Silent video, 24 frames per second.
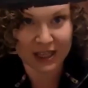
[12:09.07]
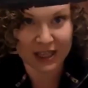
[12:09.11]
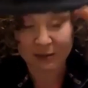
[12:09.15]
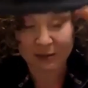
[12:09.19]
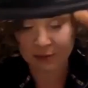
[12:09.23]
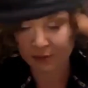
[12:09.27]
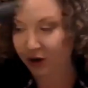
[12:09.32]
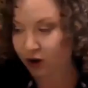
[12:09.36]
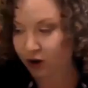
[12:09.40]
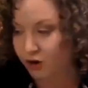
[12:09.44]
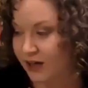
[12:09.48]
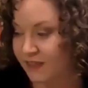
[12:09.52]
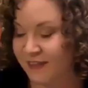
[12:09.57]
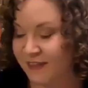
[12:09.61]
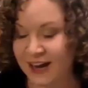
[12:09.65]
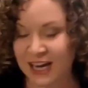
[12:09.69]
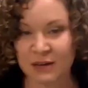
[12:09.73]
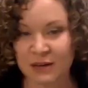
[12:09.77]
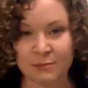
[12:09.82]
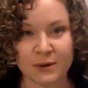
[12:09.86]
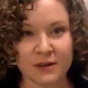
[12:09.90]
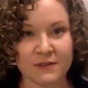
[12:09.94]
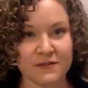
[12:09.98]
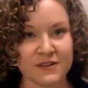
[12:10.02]
the middle, and that can
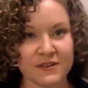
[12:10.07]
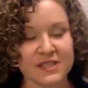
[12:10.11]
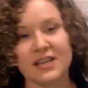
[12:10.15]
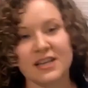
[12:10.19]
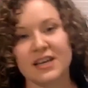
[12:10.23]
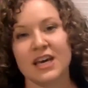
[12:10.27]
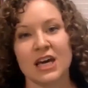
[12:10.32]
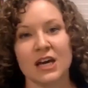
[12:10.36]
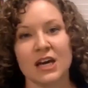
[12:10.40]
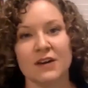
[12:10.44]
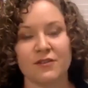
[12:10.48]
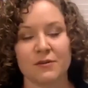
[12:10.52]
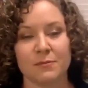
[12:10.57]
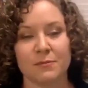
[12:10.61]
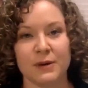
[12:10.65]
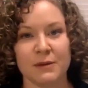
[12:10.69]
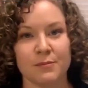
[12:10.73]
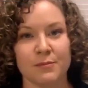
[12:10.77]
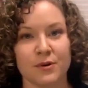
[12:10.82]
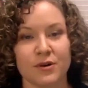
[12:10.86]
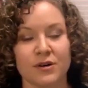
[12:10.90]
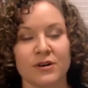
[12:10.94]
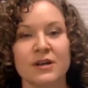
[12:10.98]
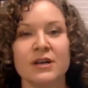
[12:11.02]
be fatiguing for
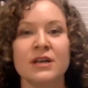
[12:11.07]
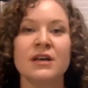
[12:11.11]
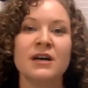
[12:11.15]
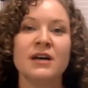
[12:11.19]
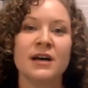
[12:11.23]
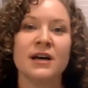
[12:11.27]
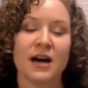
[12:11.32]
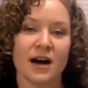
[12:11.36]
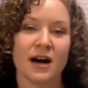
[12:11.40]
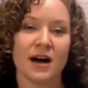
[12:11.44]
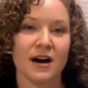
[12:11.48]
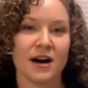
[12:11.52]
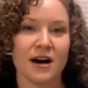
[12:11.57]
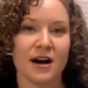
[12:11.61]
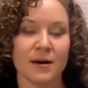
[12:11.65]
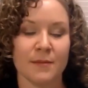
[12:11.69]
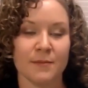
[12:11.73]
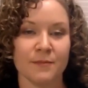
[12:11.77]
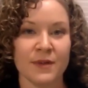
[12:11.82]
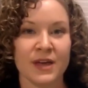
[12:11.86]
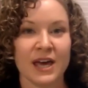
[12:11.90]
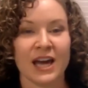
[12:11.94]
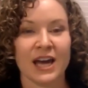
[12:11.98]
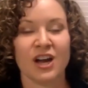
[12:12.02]
people.
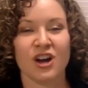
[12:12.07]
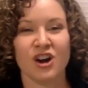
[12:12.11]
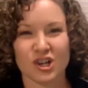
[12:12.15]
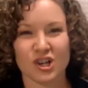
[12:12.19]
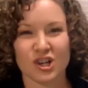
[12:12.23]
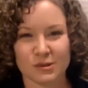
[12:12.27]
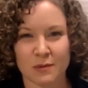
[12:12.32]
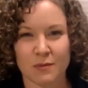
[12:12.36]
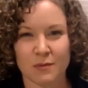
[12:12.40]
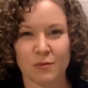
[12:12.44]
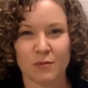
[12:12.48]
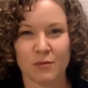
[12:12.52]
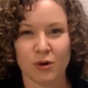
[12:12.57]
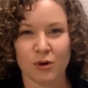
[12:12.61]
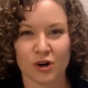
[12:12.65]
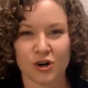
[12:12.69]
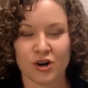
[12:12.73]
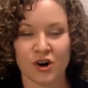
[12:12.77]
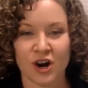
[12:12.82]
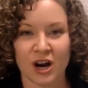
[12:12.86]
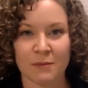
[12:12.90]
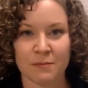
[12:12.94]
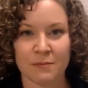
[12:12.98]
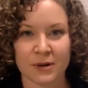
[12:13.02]
It can cause a little more
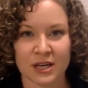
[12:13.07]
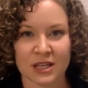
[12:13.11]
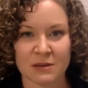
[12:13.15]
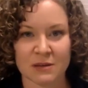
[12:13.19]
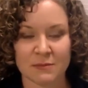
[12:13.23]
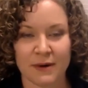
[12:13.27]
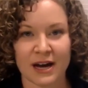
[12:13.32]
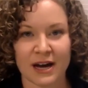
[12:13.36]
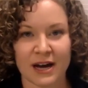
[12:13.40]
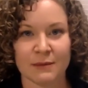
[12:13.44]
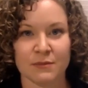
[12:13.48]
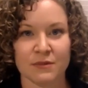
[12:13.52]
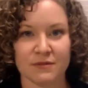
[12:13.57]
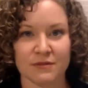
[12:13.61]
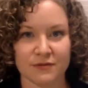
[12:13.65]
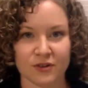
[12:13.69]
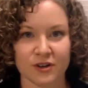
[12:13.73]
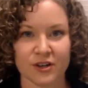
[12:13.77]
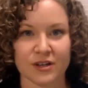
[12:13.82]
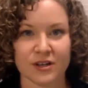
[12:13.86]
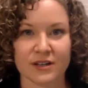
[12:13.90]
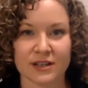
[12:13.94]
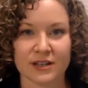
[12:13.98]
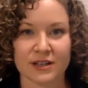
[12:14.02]
cramping in the bottom of the
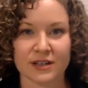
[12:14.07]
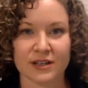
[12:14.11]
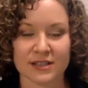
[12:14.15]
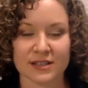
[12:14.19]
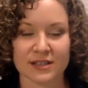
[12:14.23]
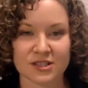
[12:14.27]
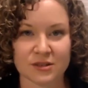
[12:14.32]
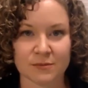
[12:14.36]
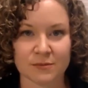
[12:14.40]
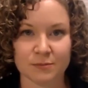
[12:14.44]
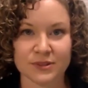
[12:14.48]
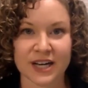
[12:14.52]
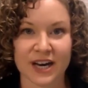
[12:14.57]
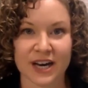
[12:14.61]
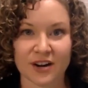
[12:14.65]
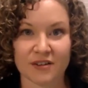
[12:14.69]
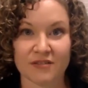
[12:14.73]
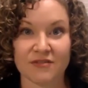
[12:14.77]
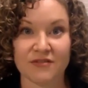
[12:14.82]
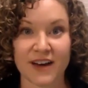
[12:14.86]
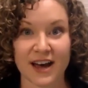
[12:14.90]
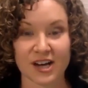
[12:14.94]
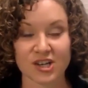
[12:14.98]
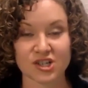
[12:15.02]
foot and some plantar
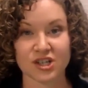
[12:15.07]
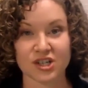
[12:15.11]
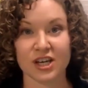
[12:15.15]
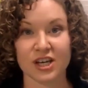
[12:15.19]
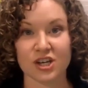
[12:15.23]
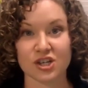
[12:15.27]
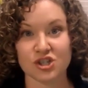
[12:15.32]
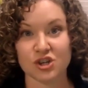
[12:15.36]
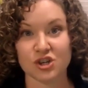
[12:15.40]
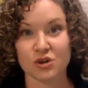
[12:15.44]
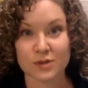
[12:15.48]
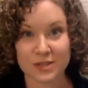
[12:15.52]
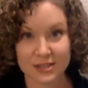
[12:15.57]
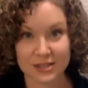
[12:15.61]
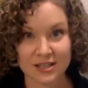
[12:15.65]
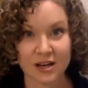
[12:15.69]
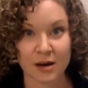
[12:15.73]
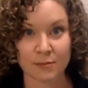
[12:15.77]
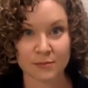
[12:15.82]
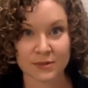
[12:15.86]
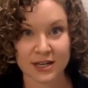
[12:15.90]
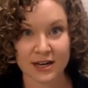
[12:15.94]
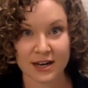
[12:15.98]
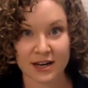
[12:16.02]
fascia issues
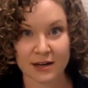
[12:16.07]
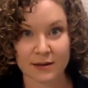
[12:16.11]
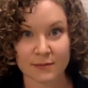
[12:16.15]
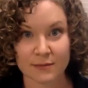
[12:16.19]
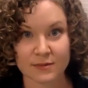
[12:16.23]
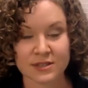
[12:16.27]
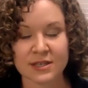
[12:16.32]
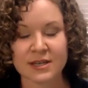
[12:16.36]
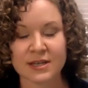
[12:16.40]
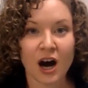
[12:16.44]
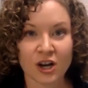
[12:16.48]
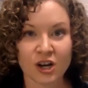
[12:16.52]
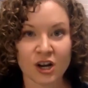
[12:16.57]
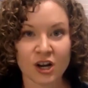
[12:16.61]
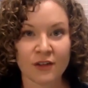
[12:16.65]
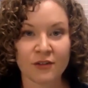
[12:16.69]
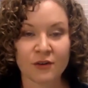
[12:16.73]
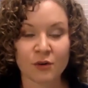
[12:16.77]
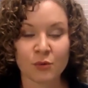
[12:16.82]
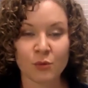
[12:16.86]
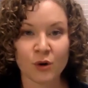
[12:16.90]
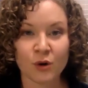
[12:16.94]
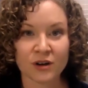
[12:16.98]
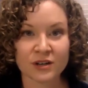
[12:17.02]
sometimes.
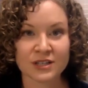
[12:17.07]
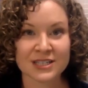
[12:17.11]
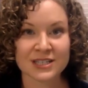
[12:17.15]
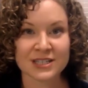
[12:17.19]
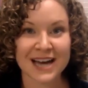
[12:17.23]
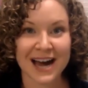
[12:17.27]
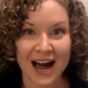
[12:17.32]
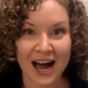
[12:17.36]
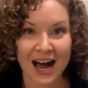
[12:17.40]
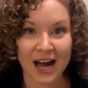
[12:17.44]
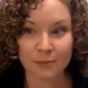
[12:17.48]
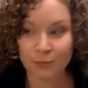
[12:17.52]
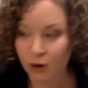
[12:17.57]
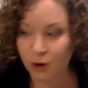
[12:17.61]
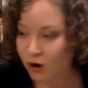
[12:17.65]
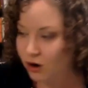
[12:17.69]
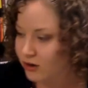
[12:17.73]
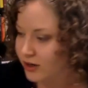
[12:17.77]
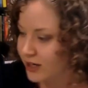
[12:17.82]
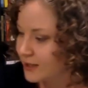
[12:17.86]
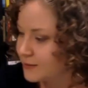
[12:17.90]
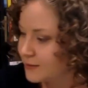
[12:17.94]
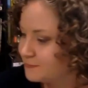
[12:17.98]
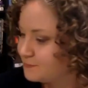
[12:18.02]
Another one to eyeball
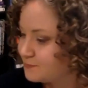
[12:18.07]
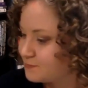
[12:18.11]
it